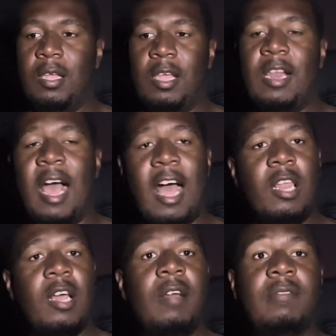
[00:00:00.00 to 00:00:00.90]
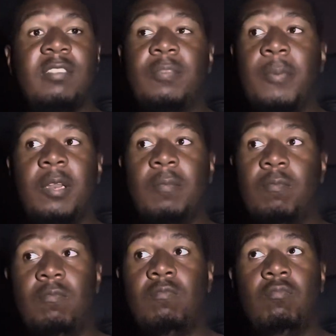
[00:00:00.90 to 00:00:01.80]
And I love spending
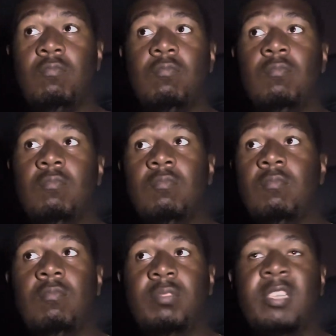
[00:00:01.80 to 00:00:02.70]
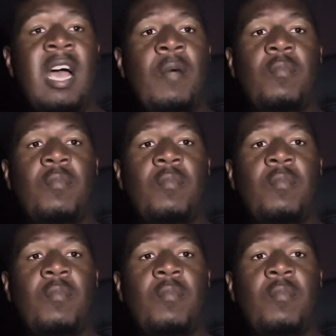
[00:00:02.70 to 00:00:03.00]
time